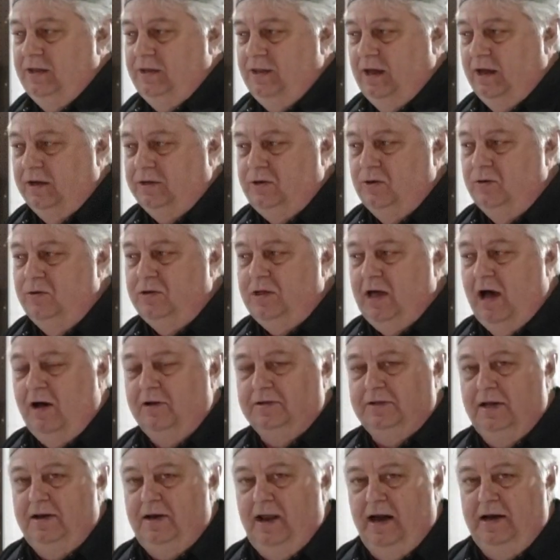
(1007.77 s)
the
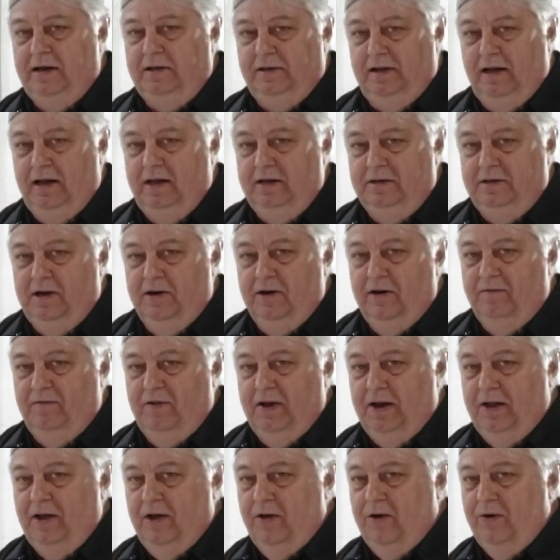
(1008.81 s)
2019 deer
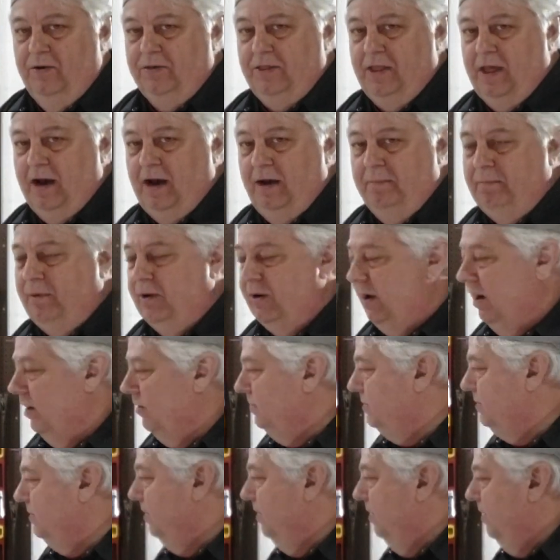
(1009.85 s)
video that I put
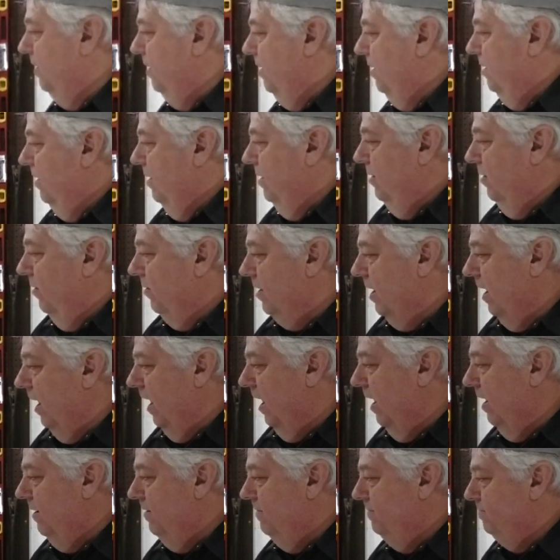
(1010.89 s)
out,
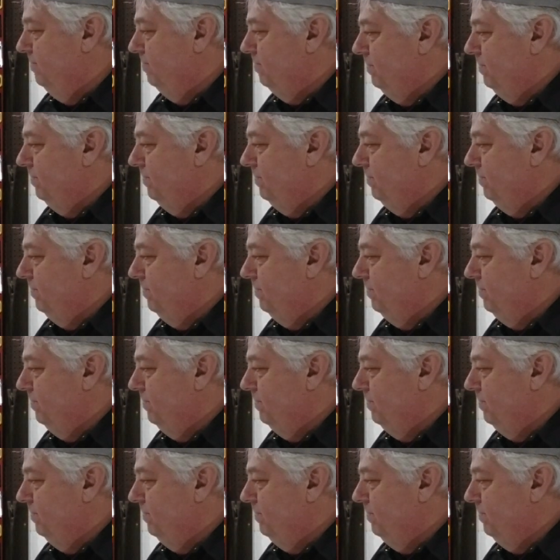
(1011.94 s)
okay,